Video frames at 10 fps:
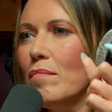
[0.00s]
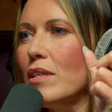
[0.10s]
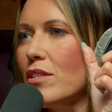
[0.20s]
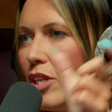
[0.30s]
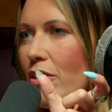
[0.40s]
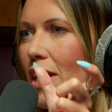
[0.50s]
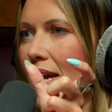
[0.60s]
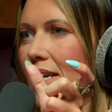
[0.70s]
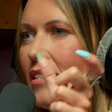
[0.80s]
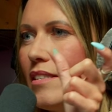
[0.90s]
2
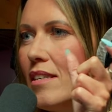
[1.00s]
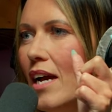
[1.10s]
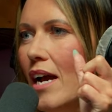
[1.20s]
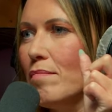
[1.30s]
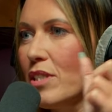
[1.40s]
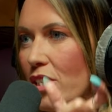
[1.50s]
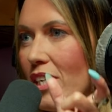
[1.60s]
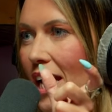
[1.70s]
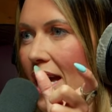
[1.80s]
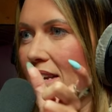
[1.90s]
years
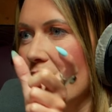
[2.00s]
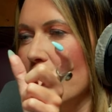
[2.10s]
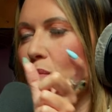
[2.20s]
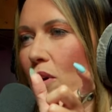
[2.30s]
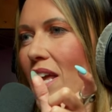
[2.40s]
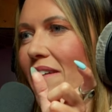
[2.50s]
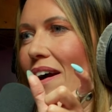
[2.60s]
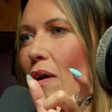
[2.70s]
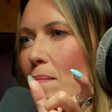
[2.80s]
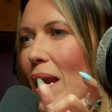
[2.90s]
studying, 1 year
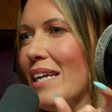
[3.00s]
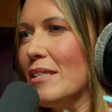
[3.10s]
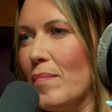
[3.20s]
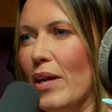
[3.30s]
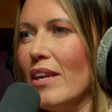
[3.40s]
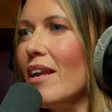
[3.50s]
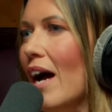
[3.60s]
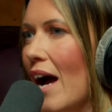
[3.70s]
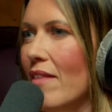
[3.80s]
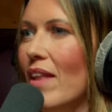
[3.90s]
out in placement,
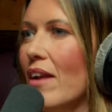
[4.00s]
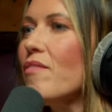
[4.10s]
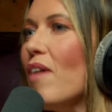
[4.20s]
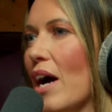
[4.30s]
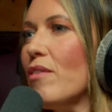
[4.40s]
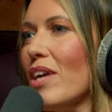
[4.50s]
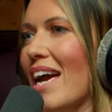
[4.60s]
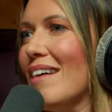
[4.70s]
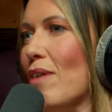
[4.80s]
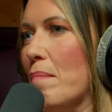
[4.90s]
and then final
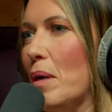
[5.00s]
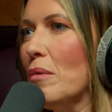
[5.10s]
year wrap up.